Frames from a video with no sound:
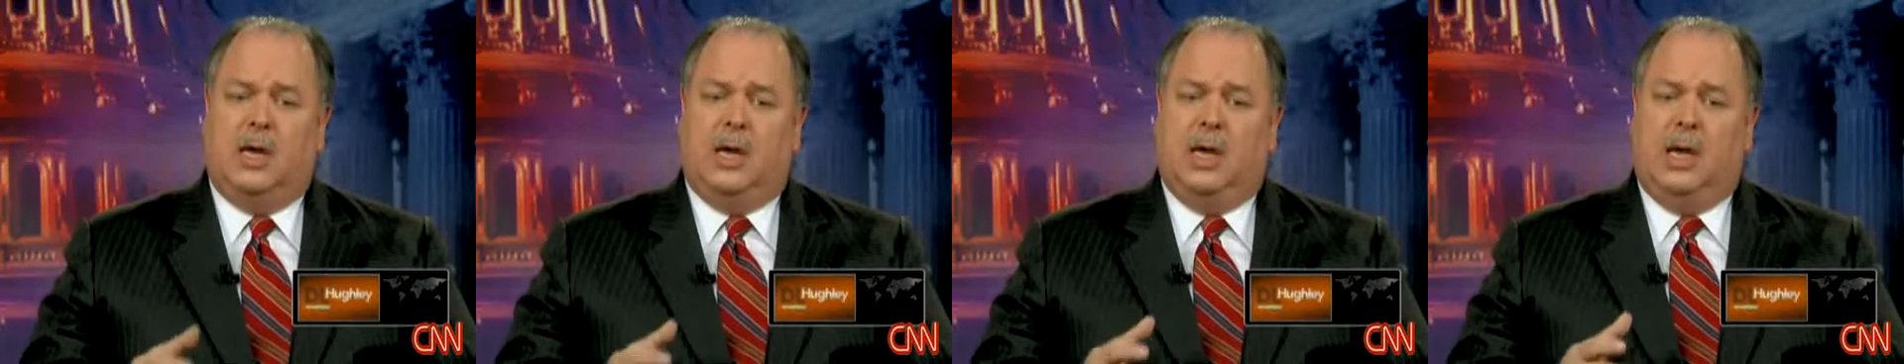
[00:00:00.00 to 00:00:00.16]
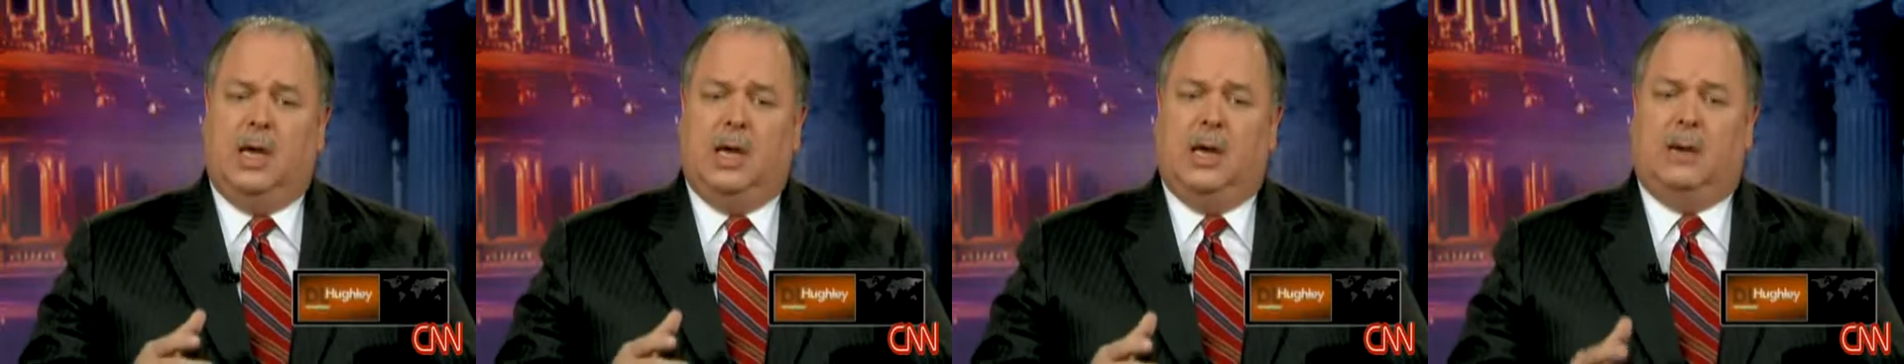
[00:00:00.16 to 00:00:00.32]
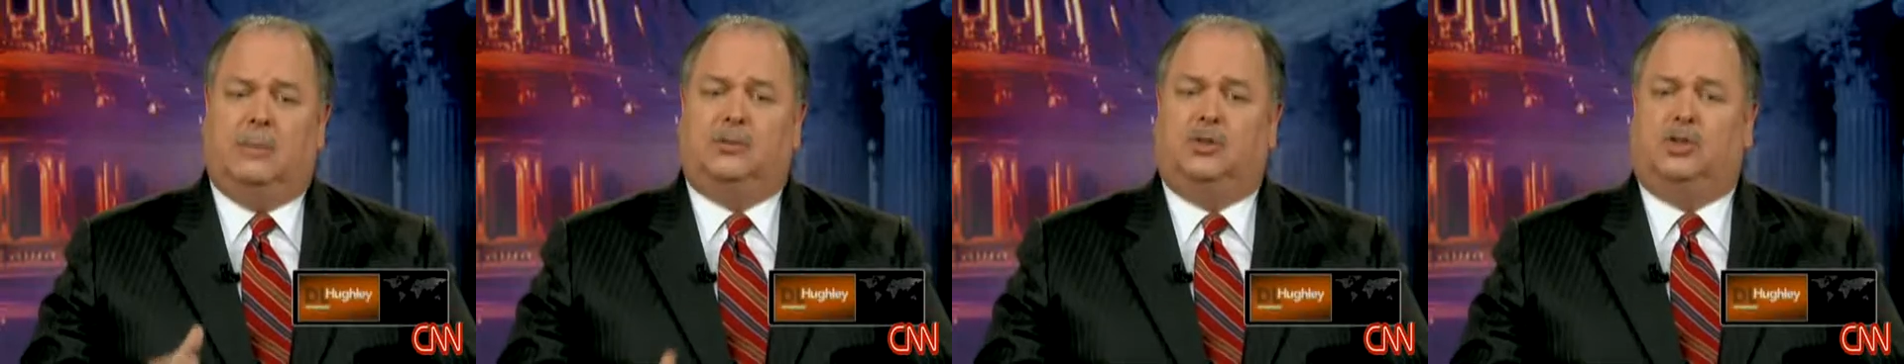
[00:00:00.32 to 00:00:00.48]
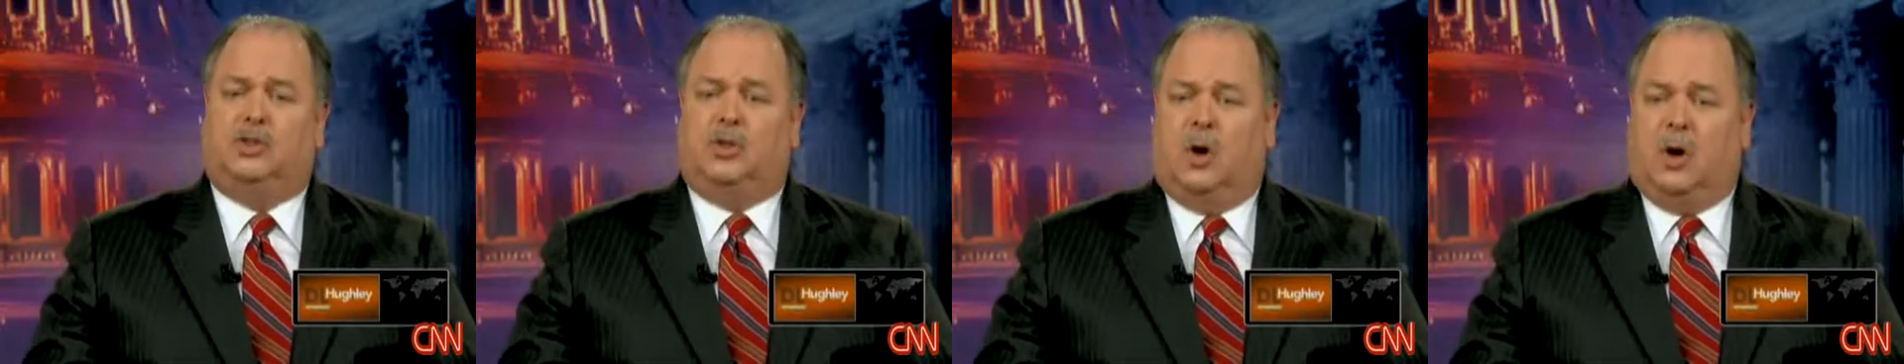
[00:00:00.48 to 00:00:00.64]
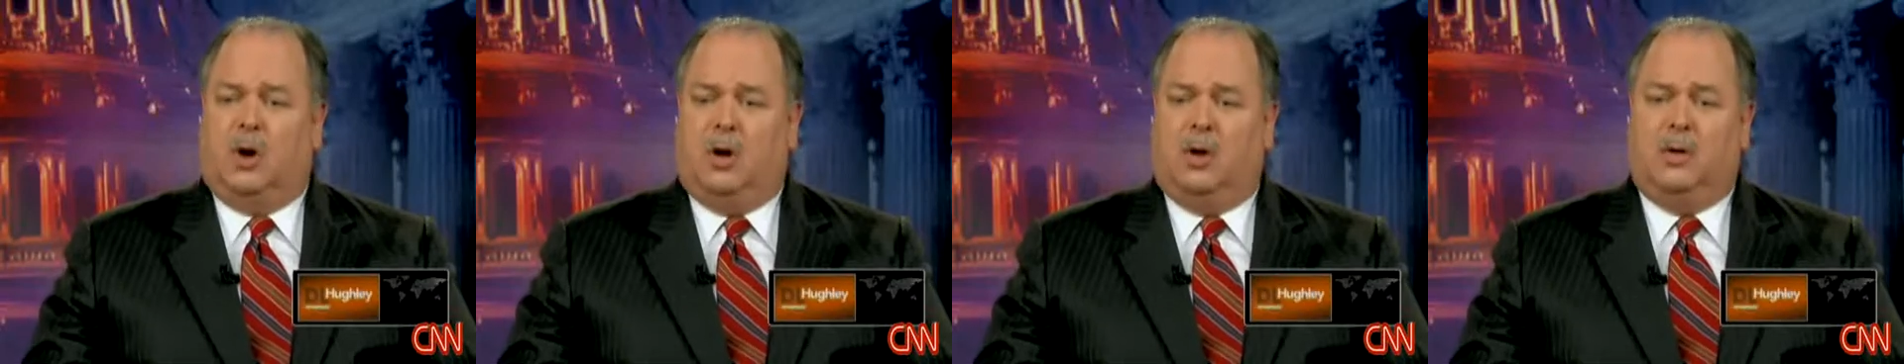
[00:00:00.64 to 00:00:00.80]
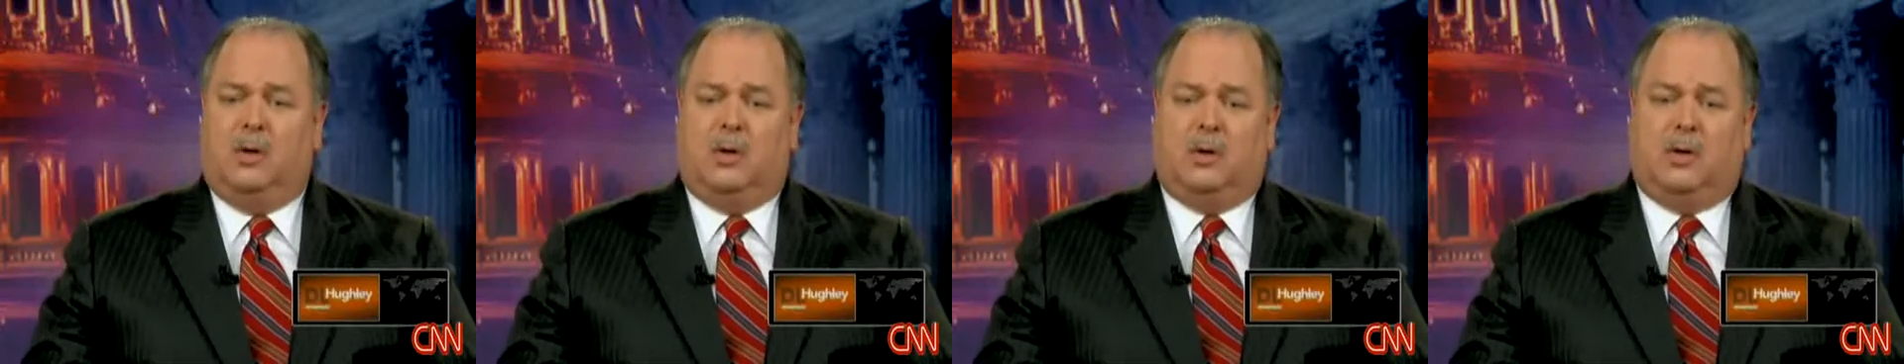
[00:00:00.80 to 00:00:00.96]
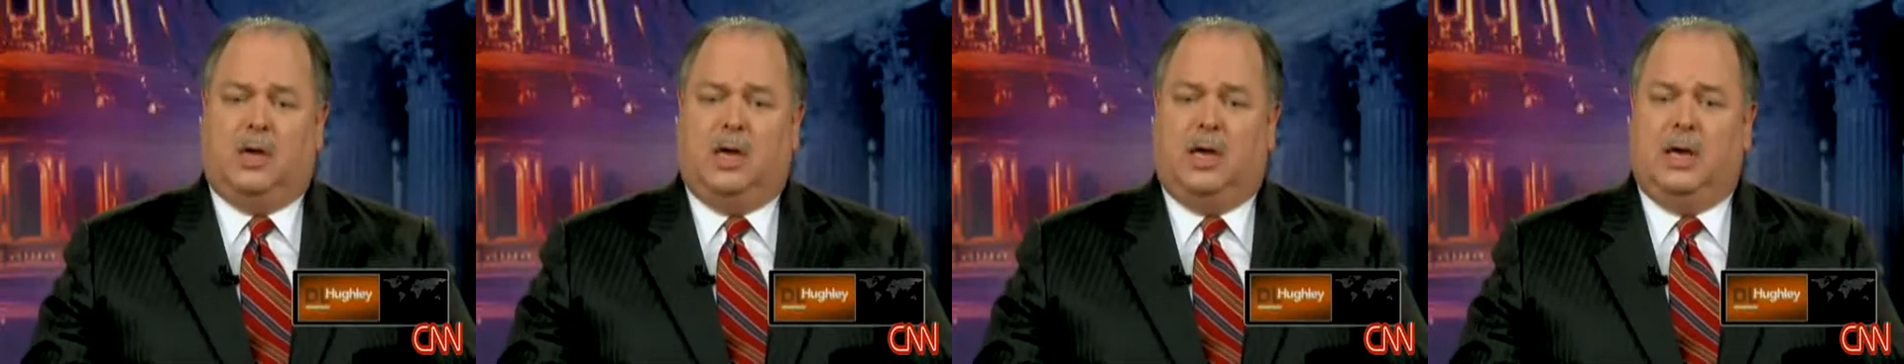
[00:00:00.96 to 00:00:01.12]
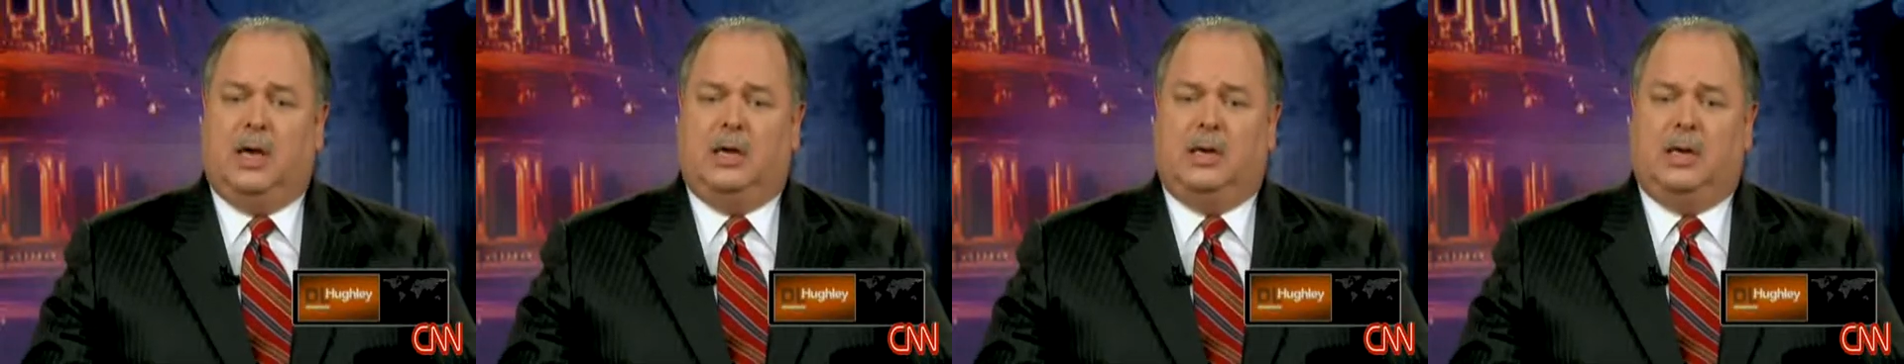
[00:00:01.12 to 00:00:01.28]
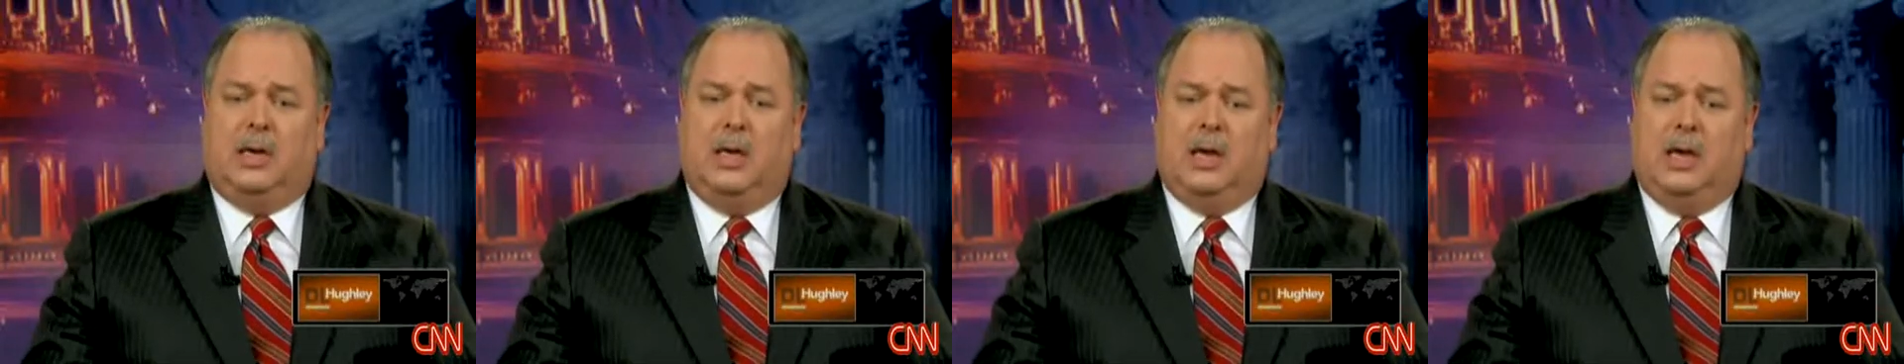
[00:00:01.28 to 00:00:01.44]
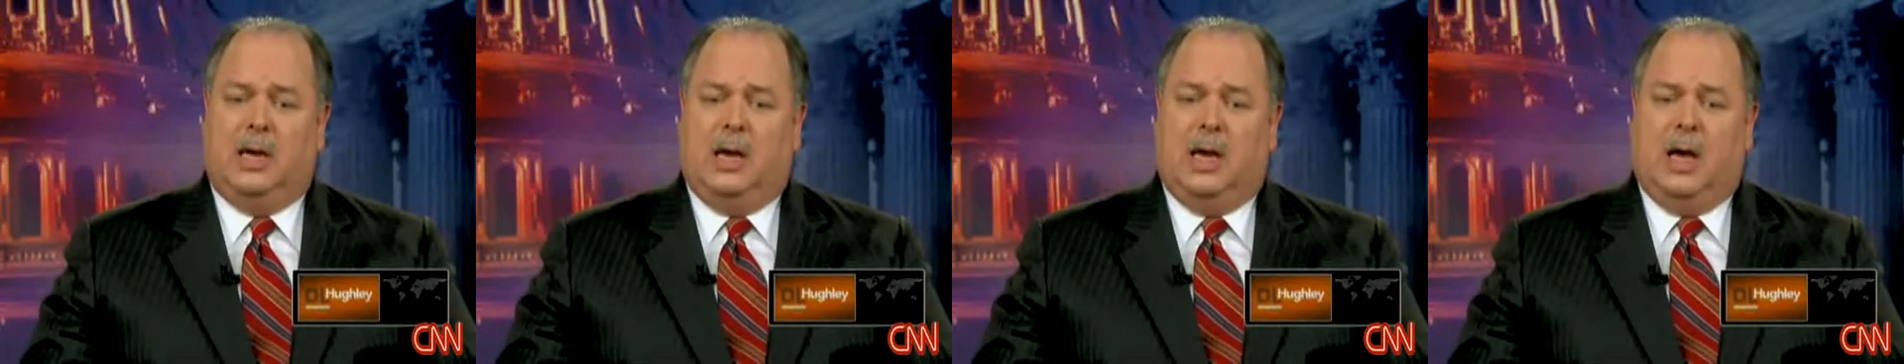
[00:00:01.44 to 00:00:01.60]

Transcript: hey, I'm sorry your kid